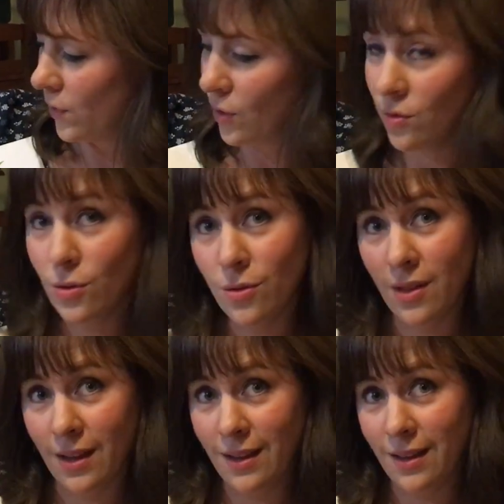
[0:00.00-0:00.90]
use their
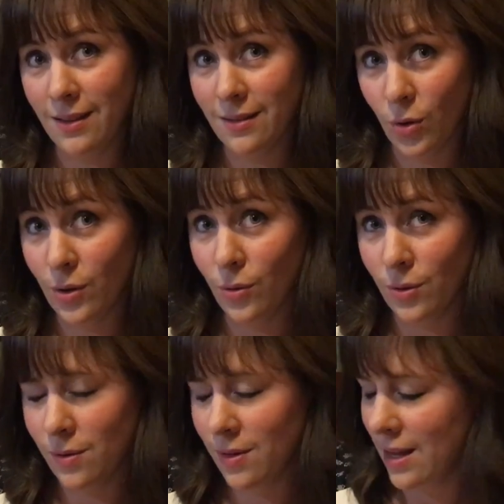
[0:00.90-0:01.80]

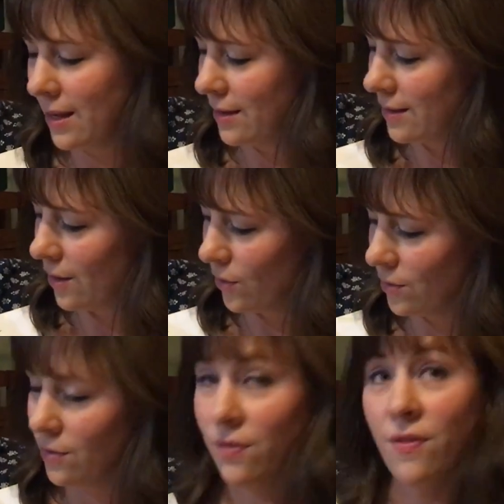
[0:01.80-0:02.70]
critical thinking
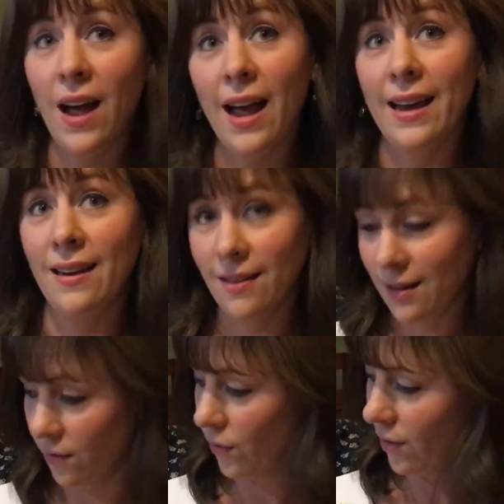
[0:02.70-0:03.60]
skills to find
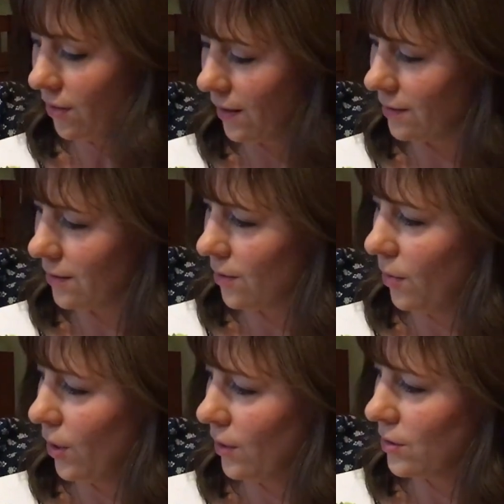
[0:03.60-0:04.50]
different things in the
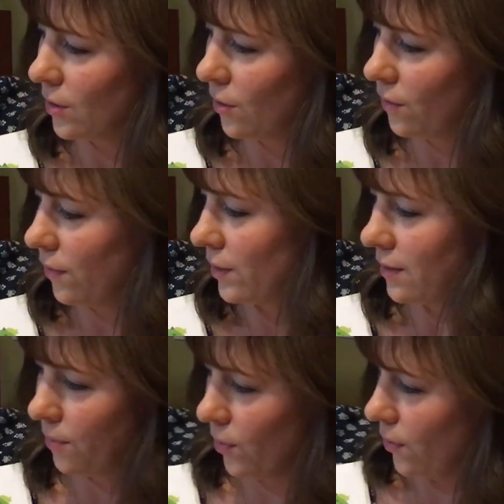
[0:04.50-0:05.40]
book. So, for
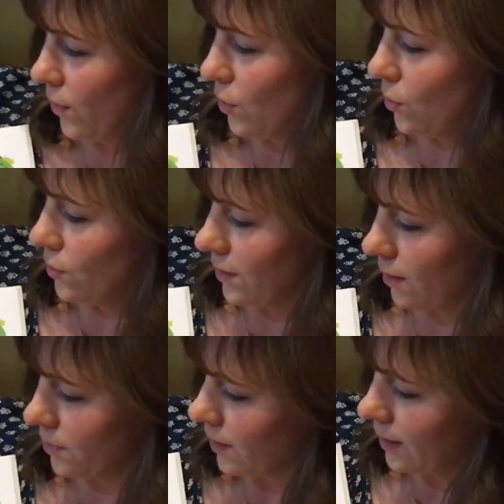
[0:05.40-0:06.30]
example, who's
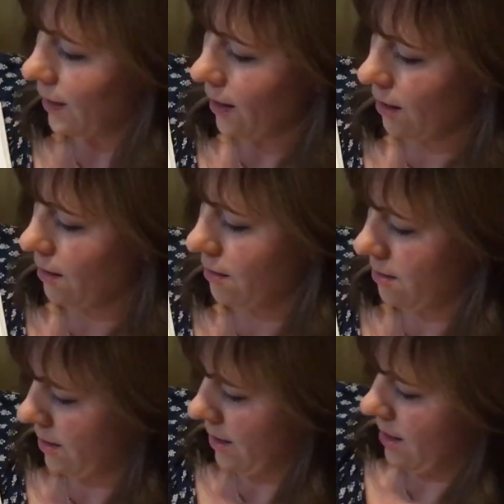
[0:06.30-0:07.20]
upside down?
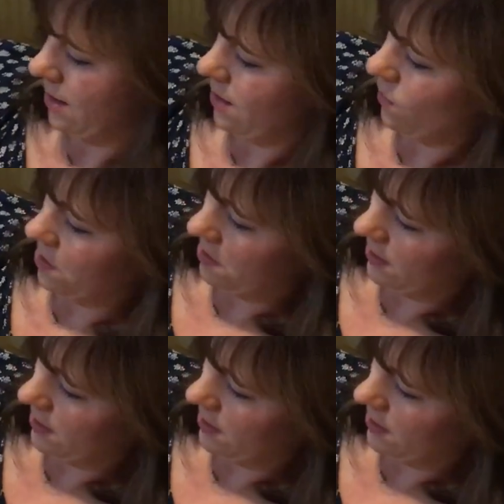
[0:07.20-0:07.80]
Well,